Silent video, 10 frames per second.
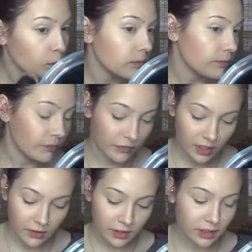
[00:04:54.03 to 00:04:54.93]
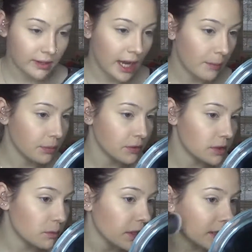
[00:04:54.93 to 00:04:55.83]
Not really the
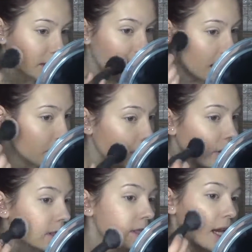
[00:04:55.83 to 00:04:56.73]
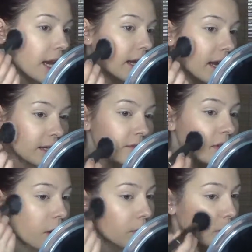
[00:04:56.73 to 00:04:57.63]
apples, more like the high points and kind of
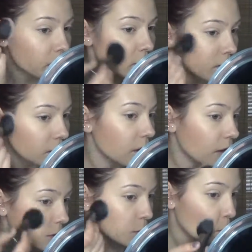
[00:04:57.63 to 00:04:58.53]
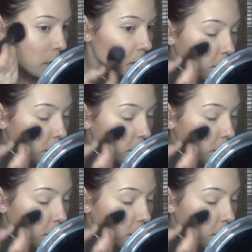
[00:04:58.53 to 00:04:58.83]
down to the contour a little